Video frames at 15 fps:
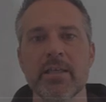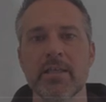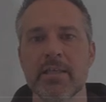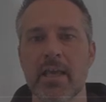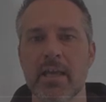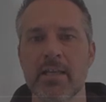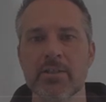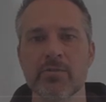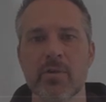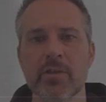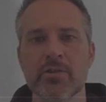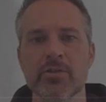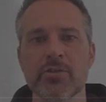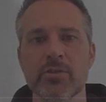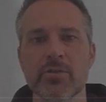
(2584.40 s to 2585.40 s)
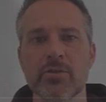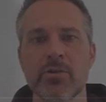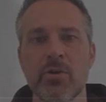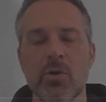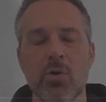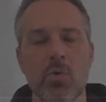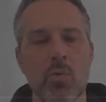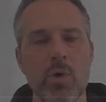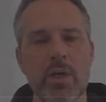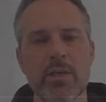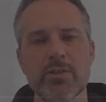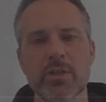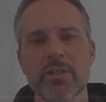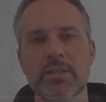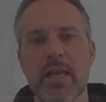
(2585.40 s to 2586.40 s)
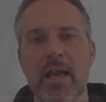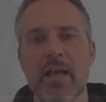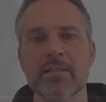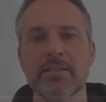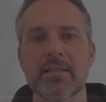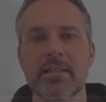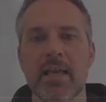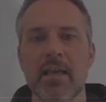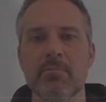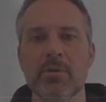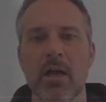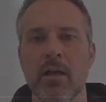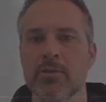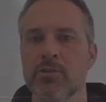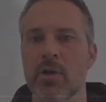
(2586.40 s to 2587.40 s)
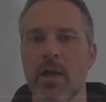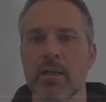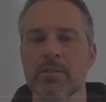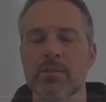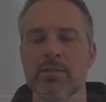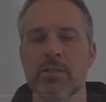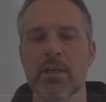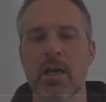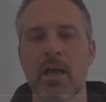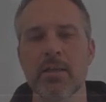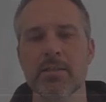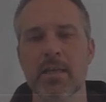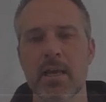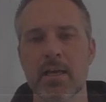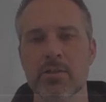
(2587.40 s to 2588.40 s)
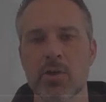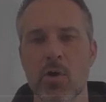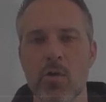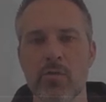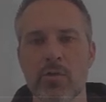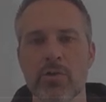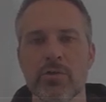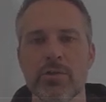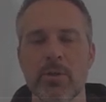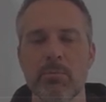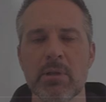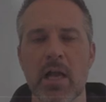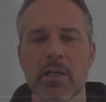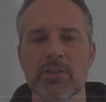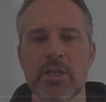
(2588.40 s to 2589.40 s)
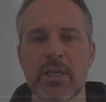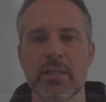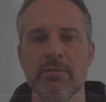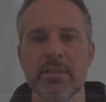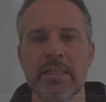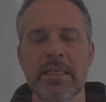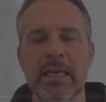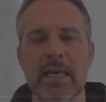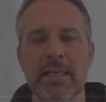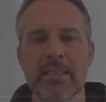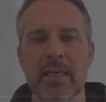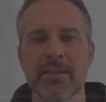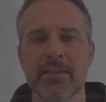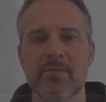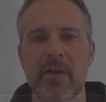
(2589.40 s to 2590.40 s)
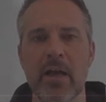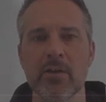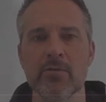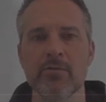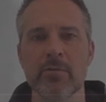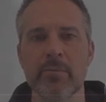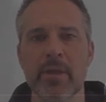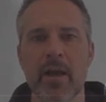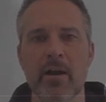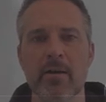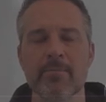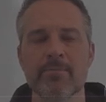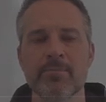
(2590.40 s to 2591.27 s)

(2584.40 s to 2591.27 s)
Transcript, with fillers: get is registered, we just ask the game contract to contact over the blockchain and get the value from there.